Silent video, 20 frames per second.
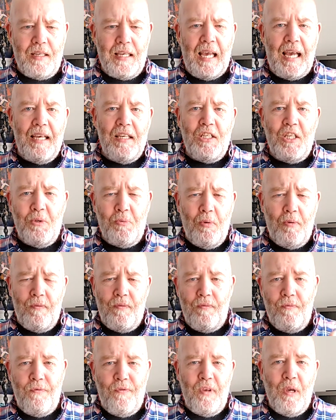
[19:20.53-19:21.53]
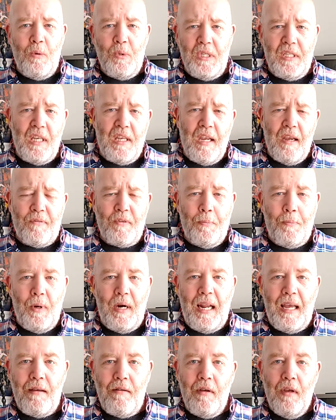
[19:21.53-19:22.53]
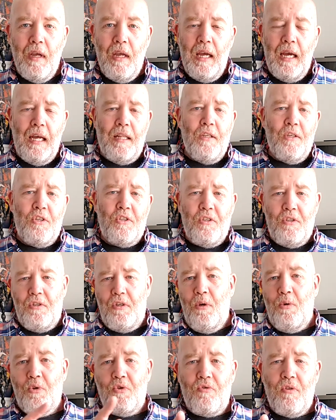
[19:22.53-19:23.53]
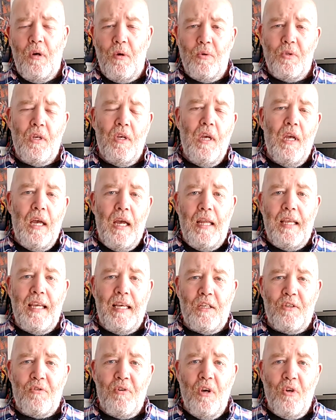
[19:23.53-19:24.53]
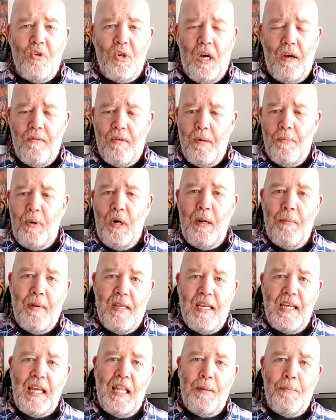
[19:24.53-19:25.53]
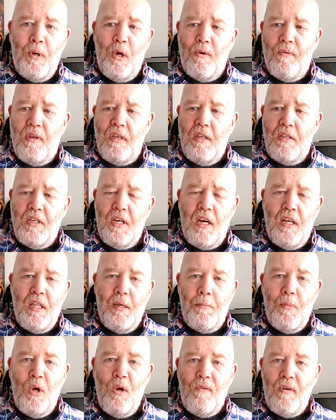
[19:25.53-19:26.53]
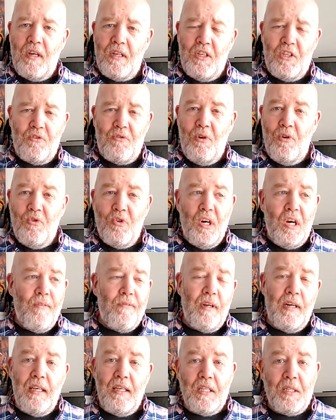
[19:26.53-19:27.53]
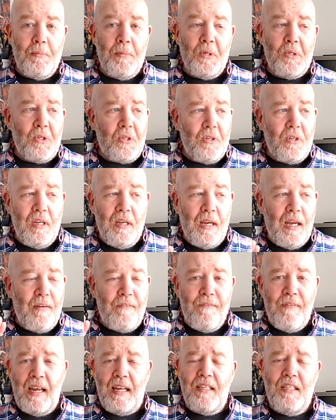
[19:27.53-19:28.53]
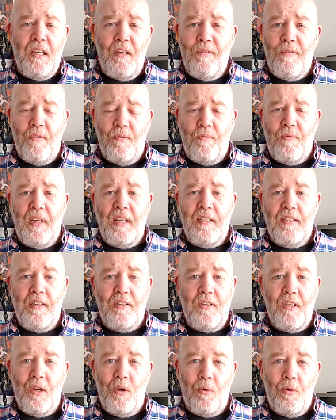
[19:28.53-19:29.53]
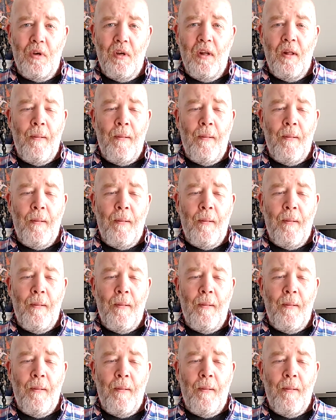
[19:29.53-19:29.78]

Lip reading: cases with fuses in you have to pull out, and there's two screws, and you get a screwdriver and you put them in, you get the move, and you turn the move like a screwdriver, and it's the most effective thing to do.